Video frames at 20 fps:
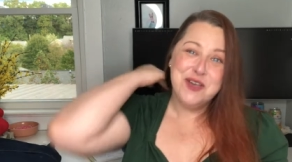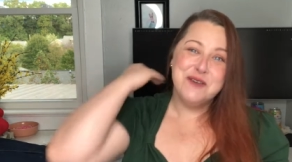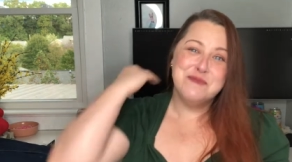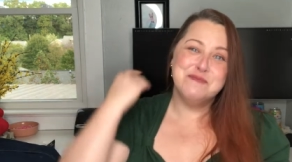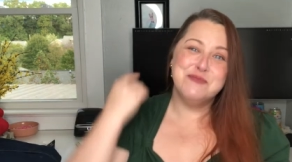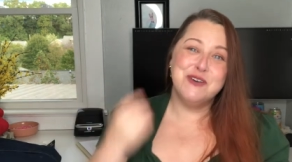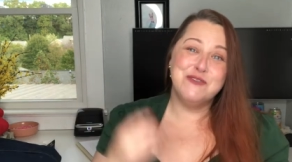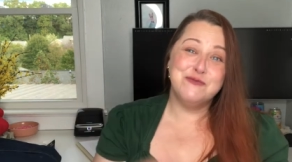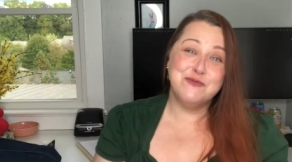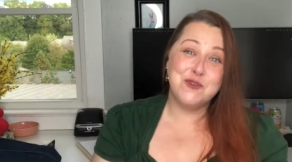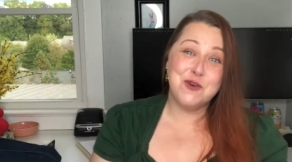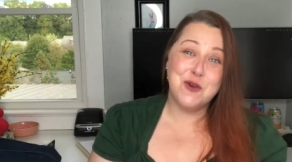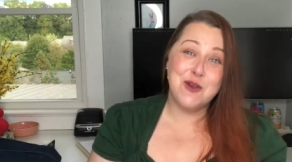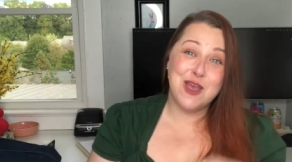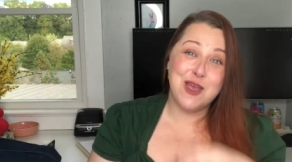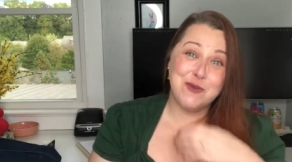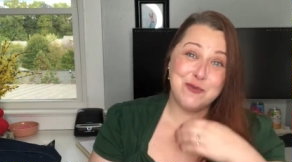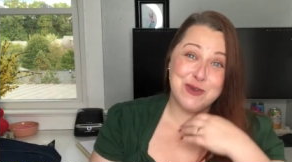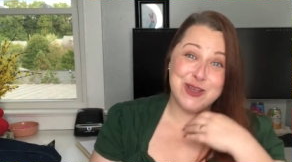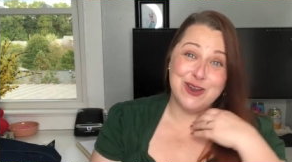before
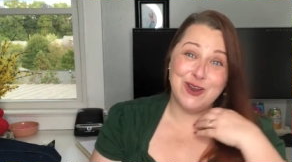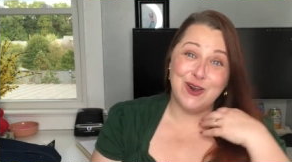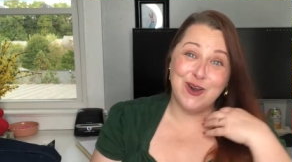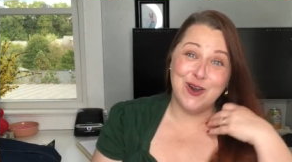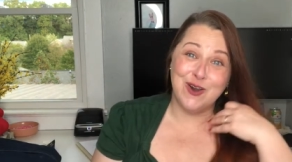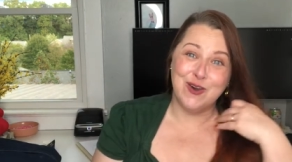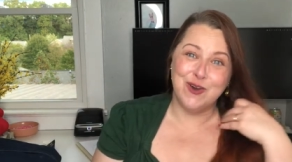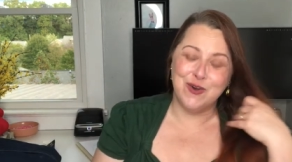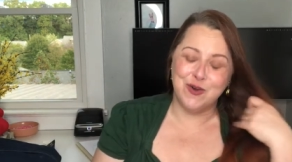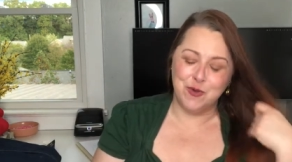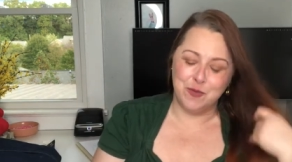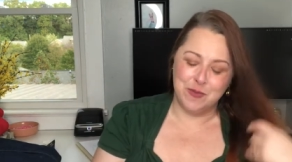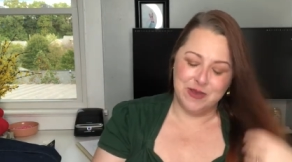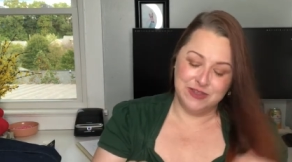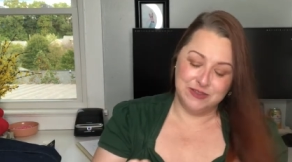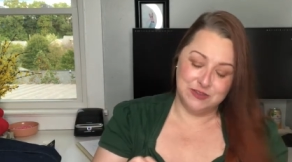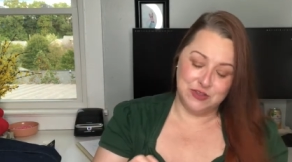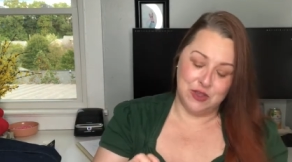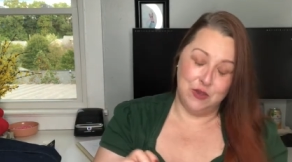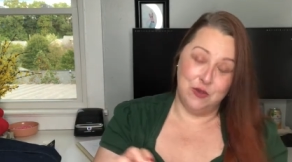I went home.
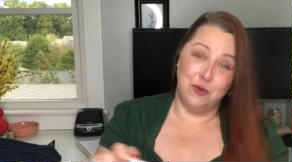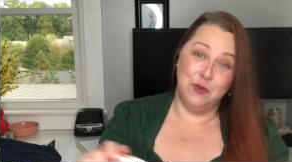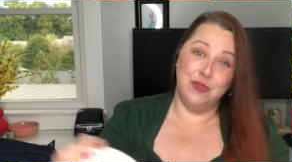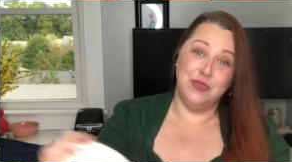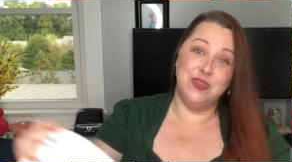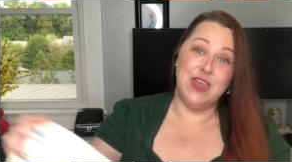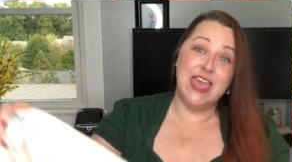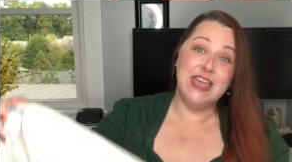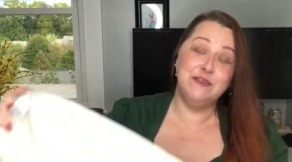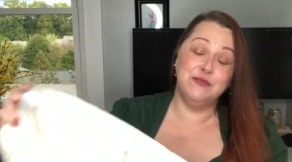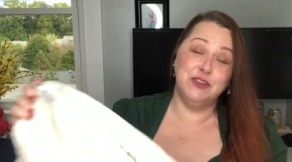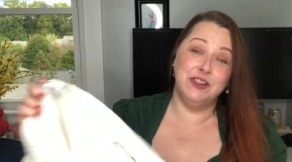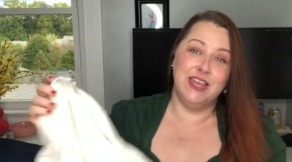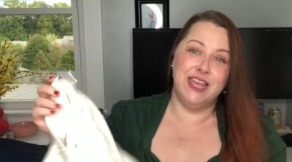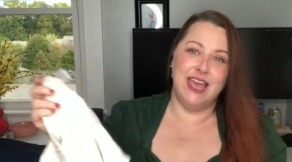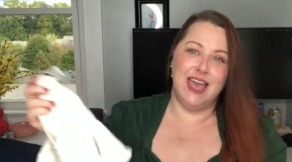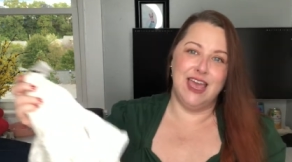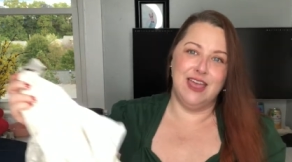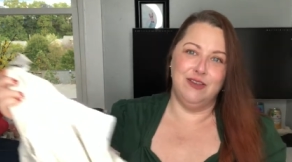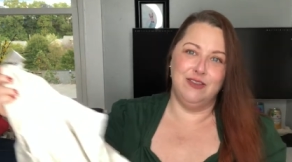So
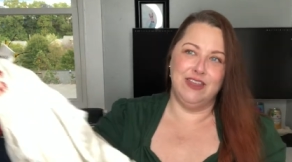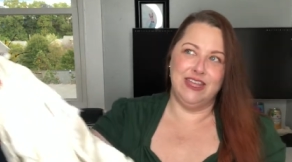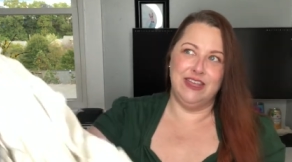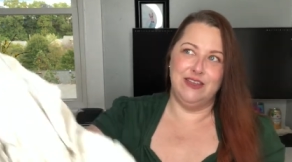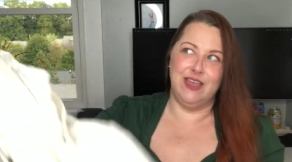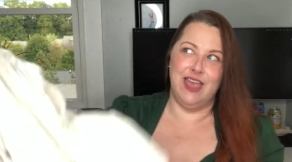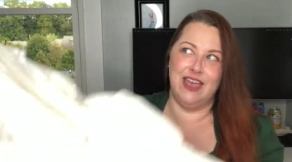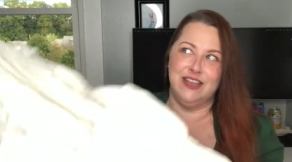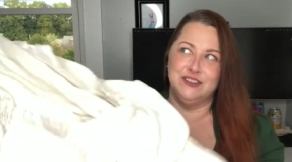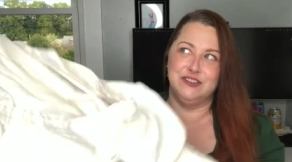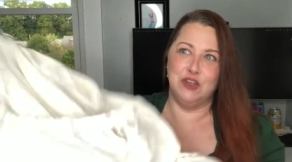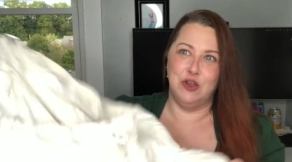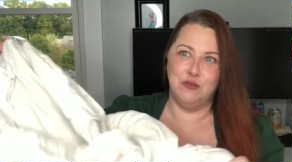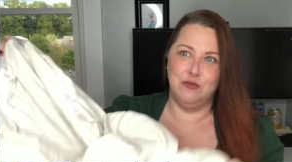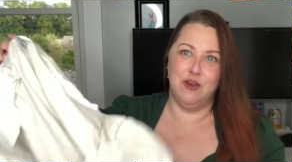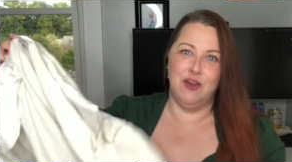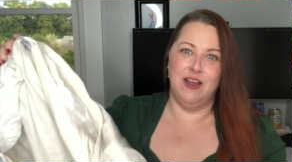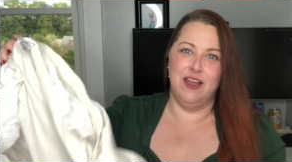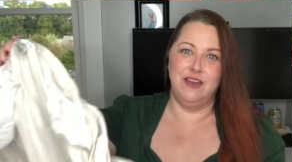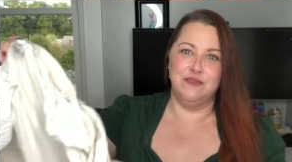thankfully I only so
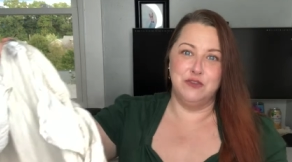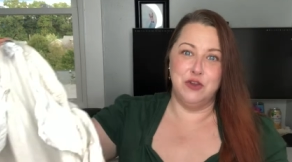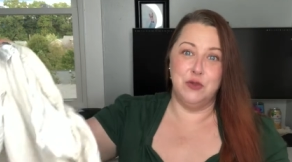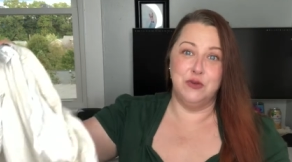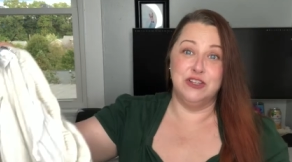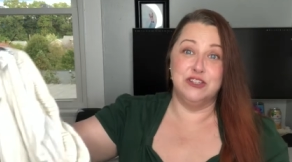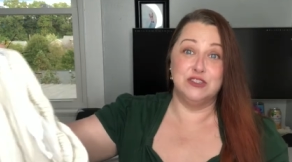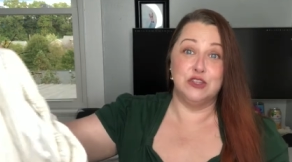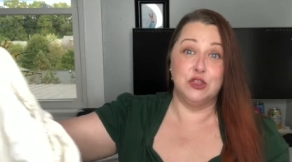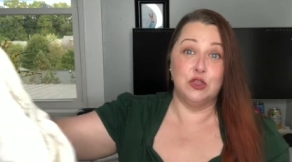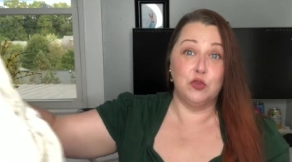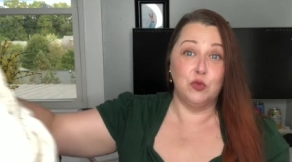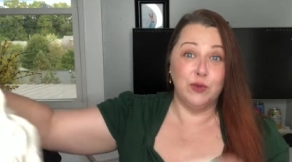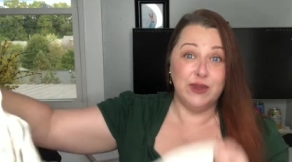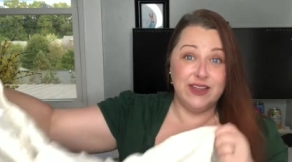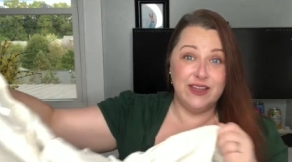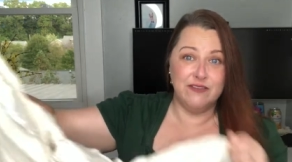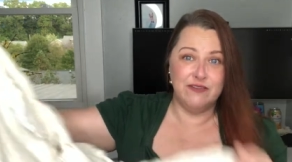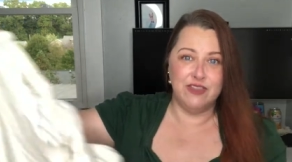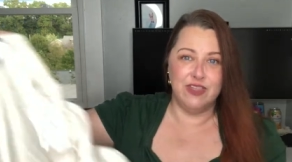far have noticed
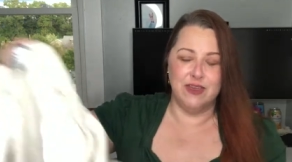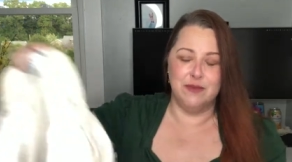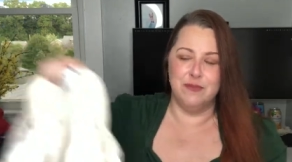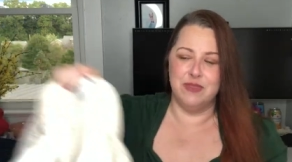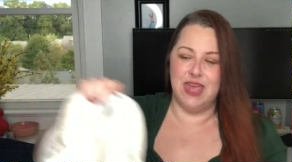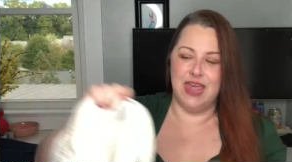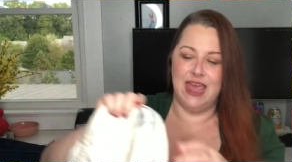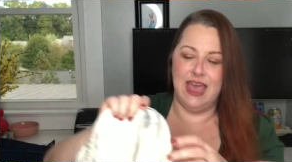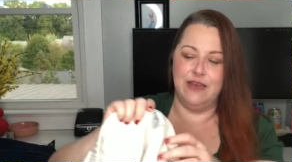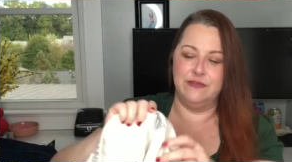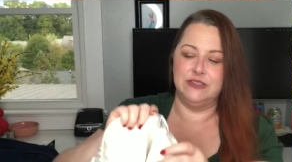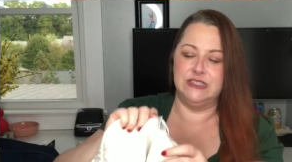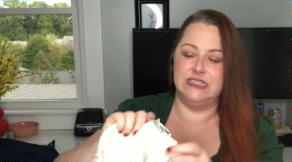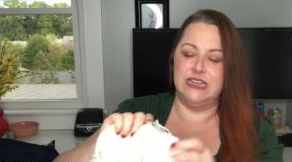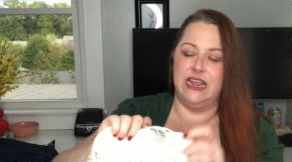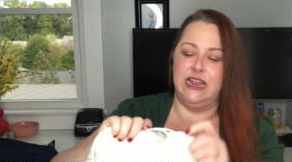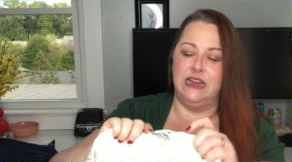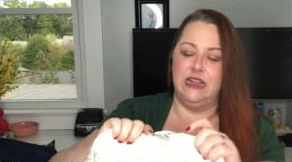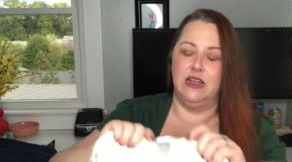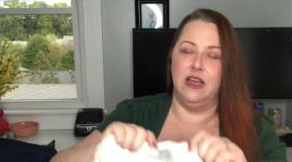3 of them that have
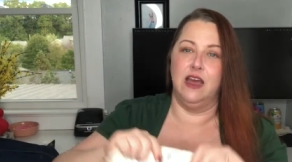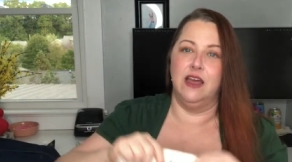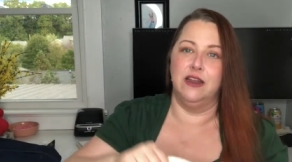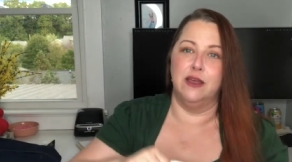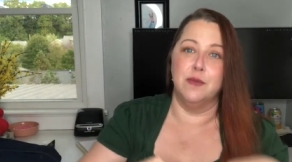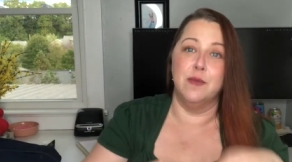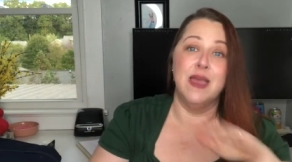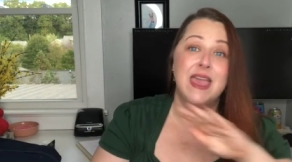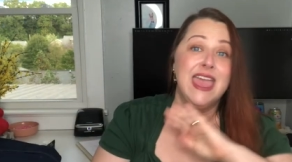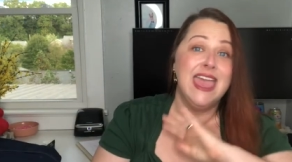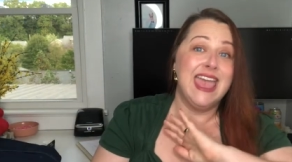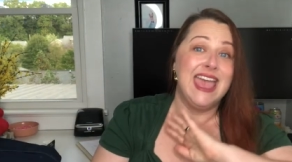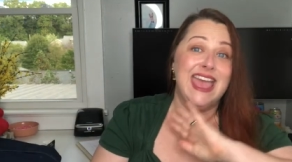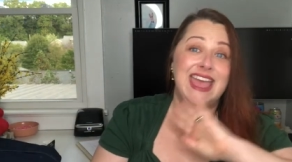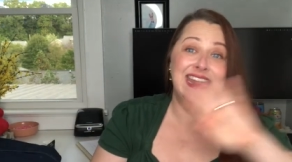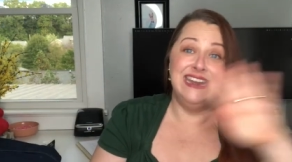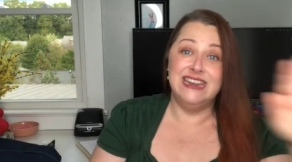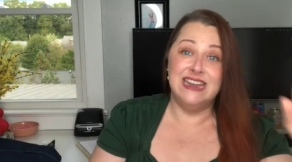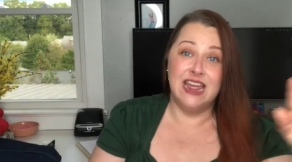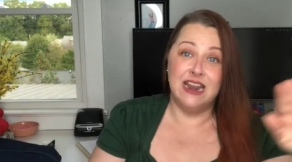staining on them,
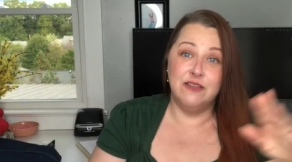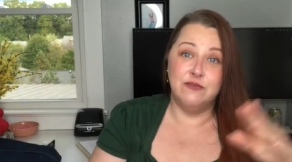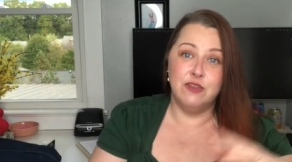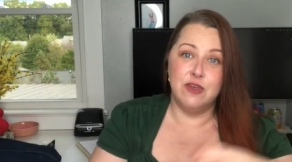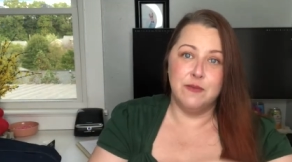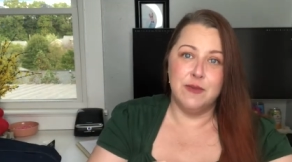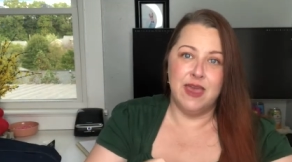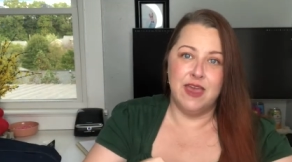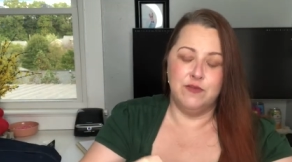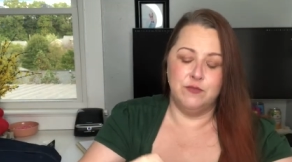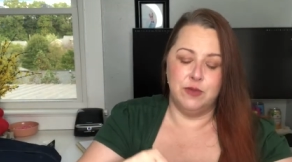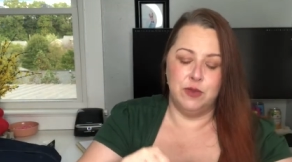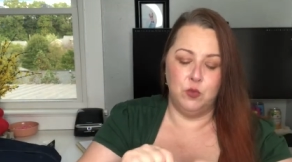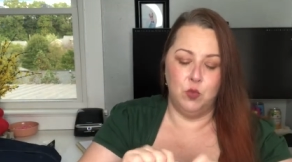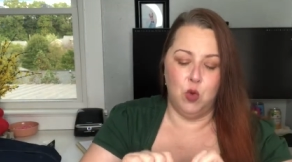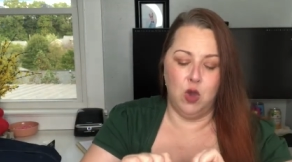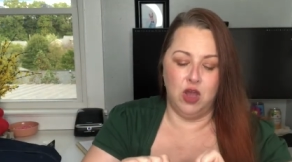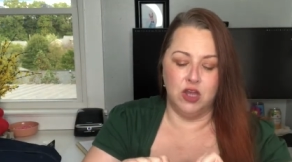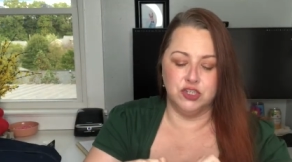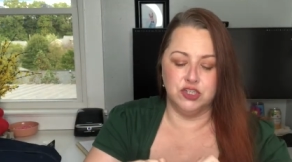and none of them have been
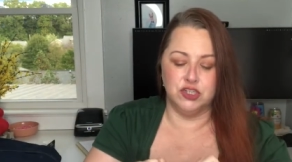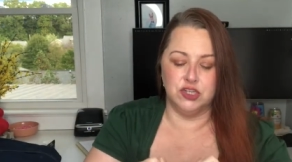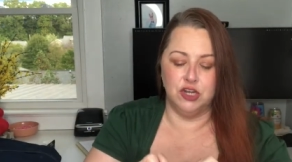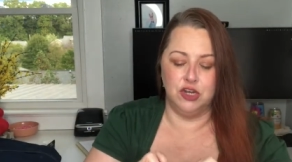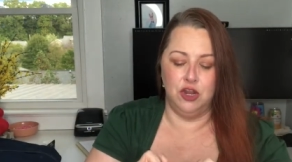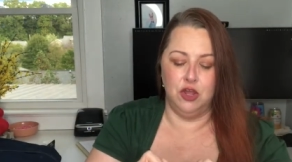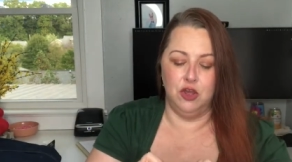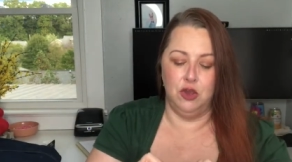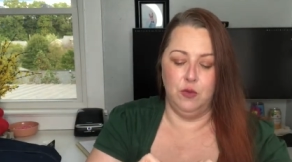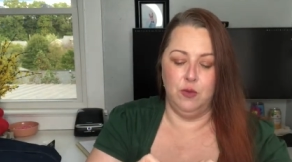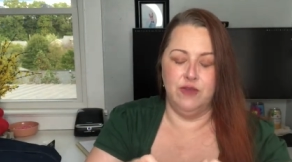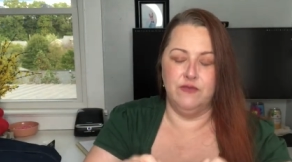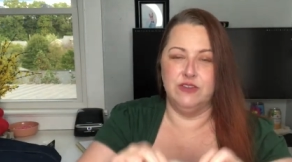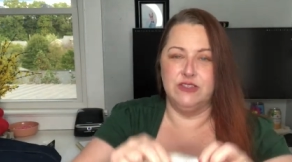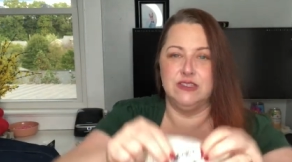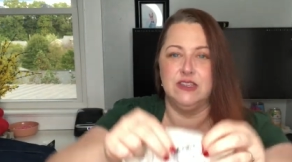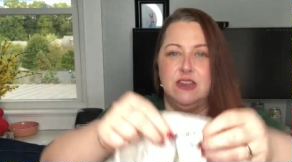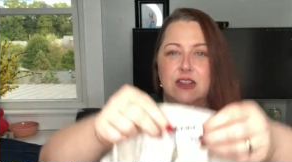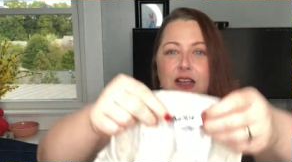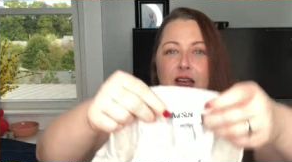washed to know if
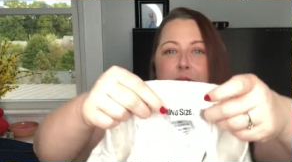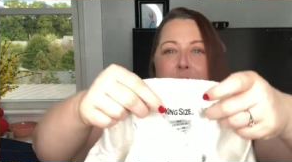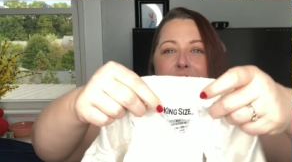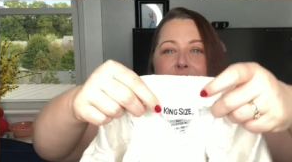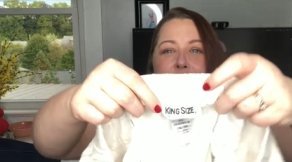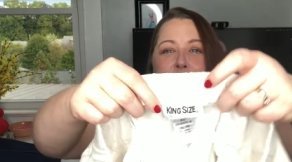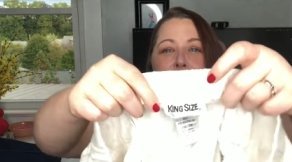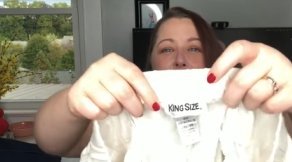it's going to come out or